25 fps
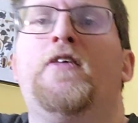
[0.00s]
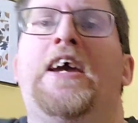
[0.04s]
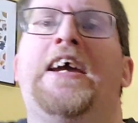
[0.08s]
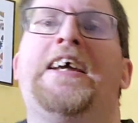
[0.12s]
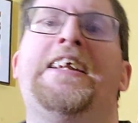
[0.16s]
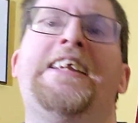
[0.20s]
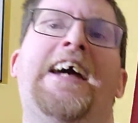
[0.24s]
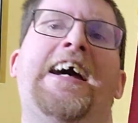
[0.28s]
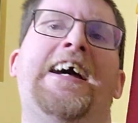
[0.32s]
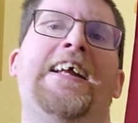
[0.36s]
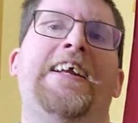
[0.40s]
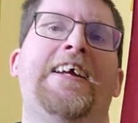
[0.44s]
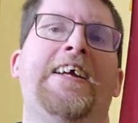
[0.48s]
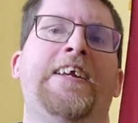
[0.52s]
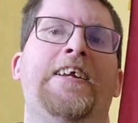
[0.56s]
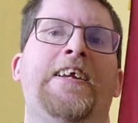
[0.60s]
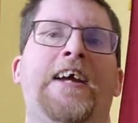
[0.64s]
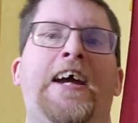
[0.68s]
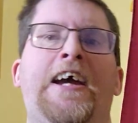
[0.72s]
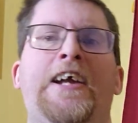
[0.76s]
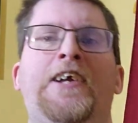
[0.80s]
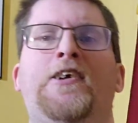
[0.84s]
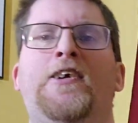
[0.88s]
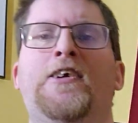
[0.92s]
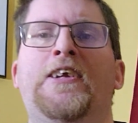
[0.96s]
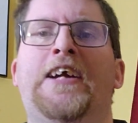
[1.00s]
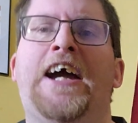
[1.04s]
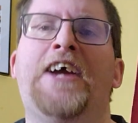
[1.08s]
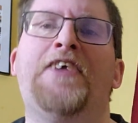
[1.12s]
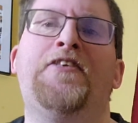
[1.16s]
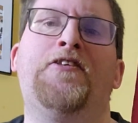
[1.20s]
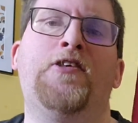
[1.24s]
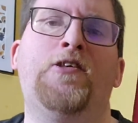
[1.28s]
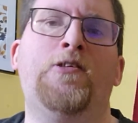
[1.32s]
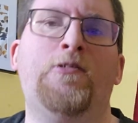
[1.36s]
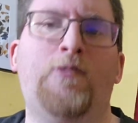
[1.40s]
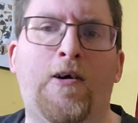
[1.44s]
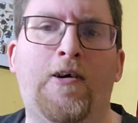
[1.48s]
and it had good
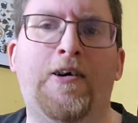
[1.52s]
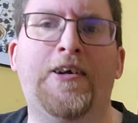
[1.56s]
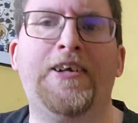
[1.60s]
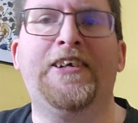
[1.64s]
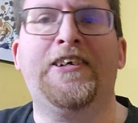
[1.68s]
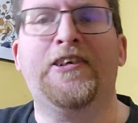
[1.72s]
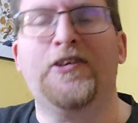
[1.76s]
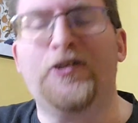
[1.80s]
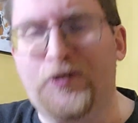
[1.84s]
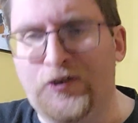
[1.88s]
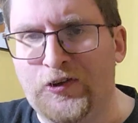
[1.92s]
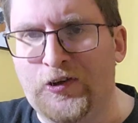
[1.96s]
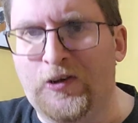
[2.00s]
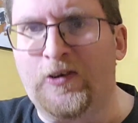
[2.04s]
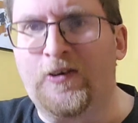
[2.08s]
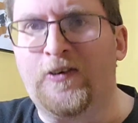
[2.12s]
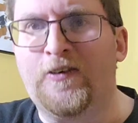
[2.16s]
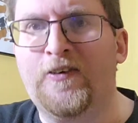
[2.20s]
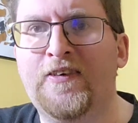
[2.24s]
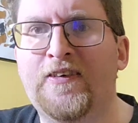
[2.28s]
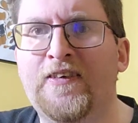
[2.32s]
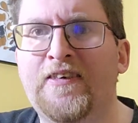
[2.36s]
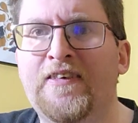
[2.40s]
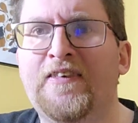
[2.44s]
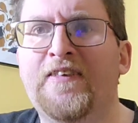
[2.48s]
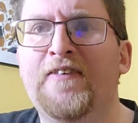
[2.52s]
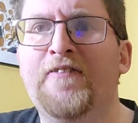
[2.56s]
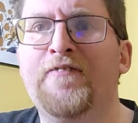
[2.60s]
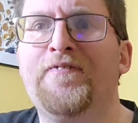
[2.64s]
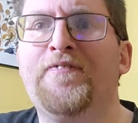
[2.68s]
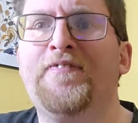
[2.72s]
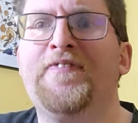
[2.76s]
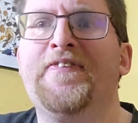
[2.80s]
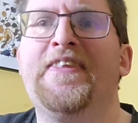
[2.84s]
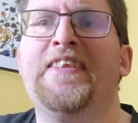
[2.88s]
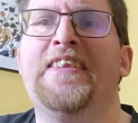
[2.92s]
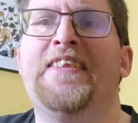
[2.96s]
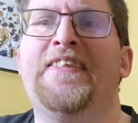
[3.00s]
ISO quality control.
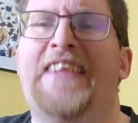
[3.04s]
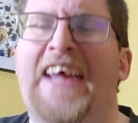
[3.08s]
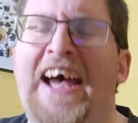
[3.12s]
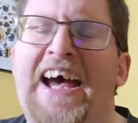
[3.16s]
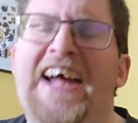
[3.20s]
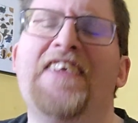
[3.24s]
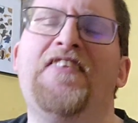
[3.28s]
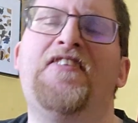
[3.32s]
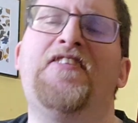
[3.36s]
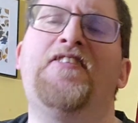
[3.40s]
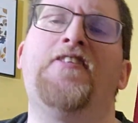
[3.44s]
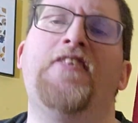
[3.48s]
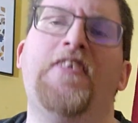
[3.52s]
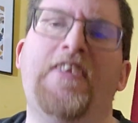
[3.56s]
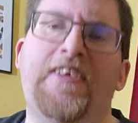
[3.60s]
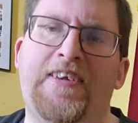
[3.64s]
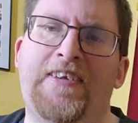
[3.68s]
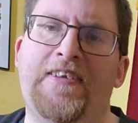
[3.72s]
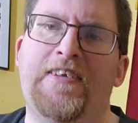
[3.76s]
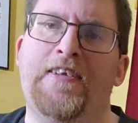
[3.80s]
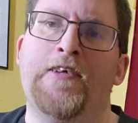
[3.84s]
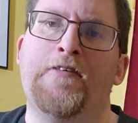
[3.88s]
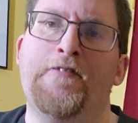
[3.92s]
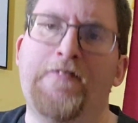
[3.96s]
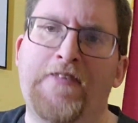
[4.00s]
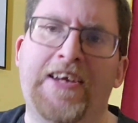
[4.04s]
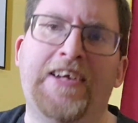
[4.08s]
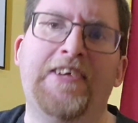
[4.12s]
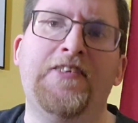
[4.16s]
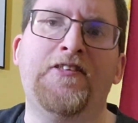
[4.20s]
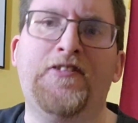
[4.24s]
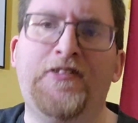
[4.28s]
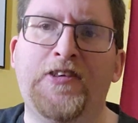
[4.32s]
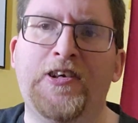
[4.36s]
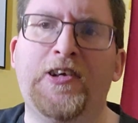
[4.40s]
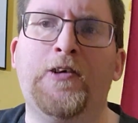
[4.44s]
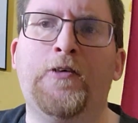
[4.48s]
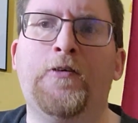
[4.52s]
That's the
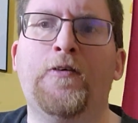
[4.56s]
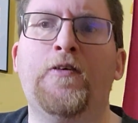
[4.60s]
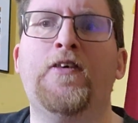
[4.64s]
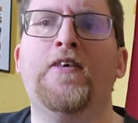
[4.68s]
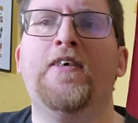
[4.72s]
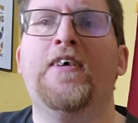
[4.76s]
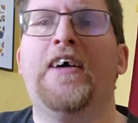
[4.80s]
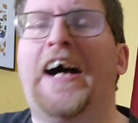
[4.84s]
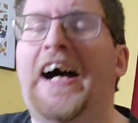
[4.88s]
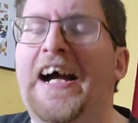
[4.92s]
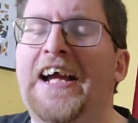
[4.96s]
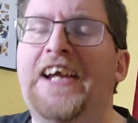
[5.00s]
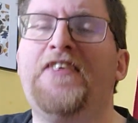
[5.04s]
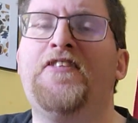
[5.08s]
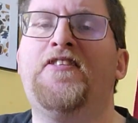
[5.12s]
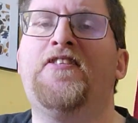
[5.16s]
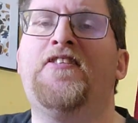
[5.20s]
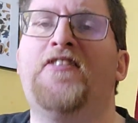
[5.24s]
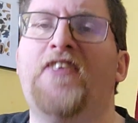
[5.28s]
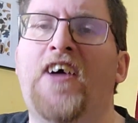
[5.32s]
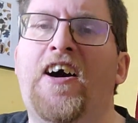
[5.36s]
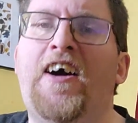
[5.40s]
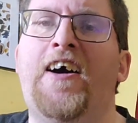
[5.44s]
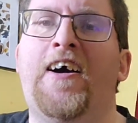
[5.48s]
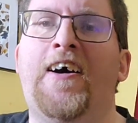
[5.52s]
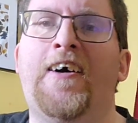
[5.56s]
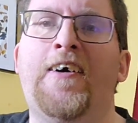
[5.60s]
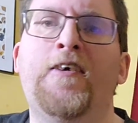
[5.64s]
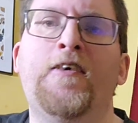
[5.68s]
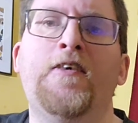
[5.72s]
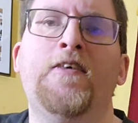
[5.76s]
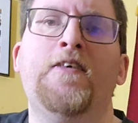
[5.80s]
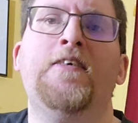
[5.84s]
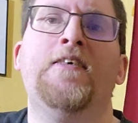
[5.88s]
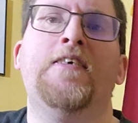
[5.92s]
thing too. I saw